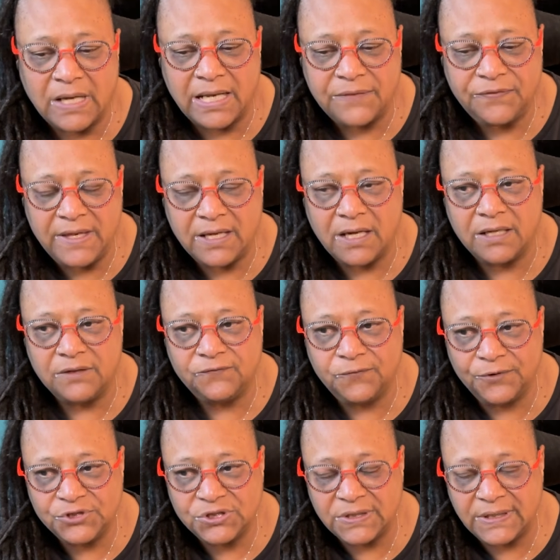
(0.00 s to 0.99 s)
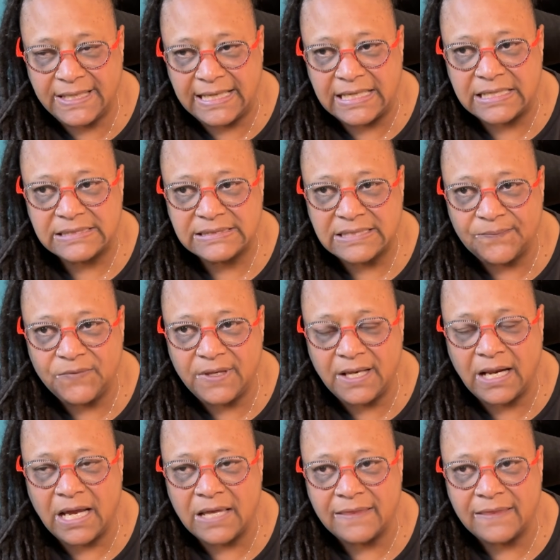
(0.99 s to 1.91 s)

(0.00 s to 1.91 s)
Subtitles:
I think unfortunately it is something